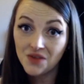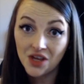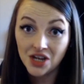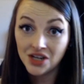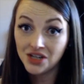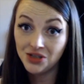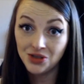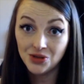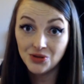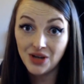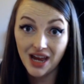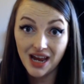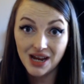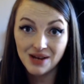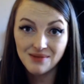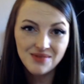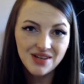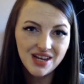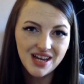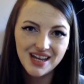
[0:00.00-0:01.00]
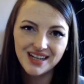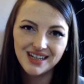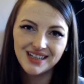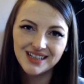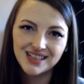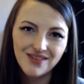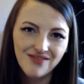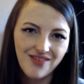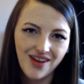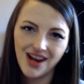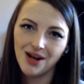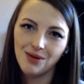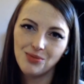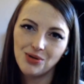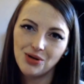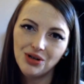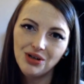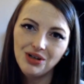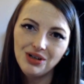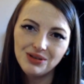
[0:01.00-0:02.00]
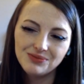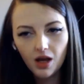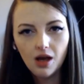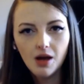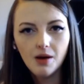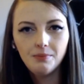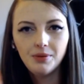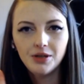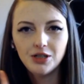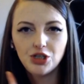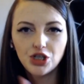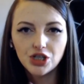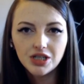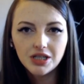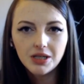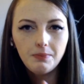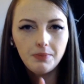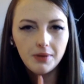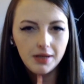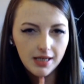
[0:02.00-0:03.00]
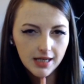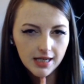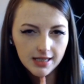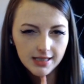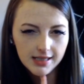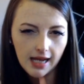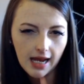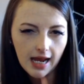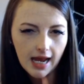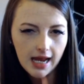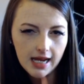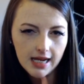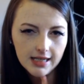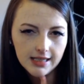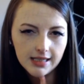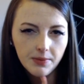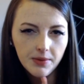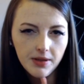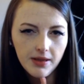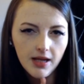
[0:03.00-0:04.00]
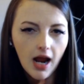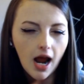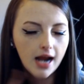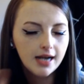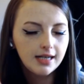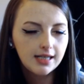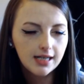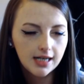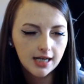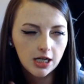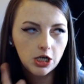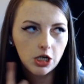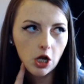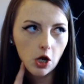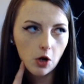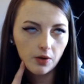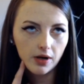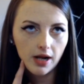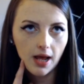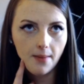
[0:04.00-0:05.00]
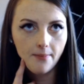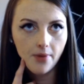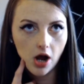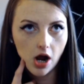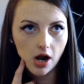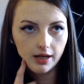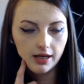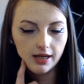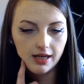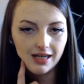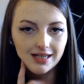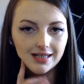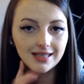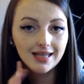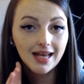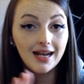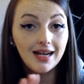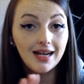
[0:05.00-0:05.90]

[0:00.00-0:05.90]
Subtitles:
you game, it is available. But just a PSA, something that I didn't know when I bought it is that